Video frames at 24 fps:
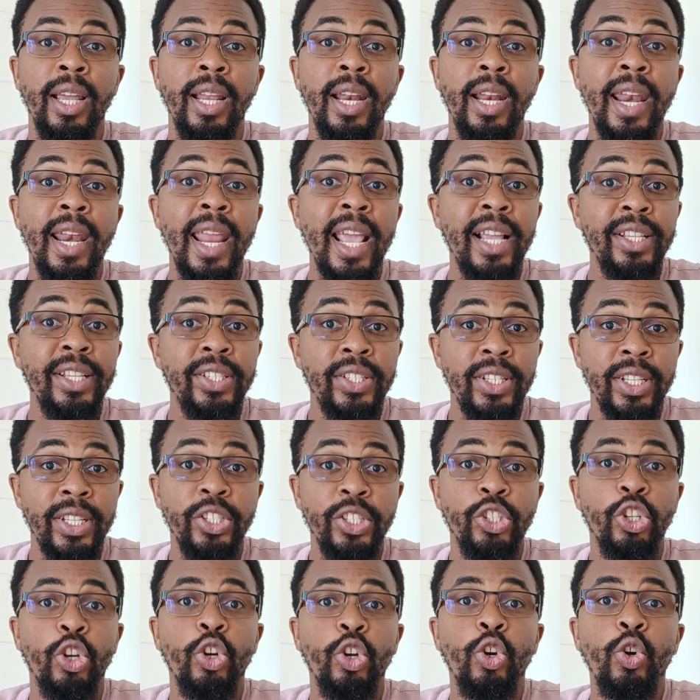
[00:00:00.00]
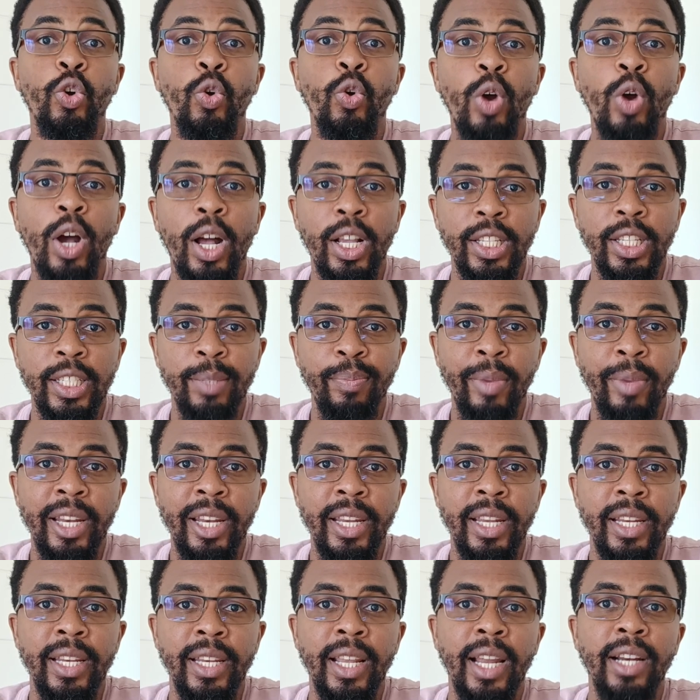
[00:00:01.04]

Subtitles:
Next is cross bedding,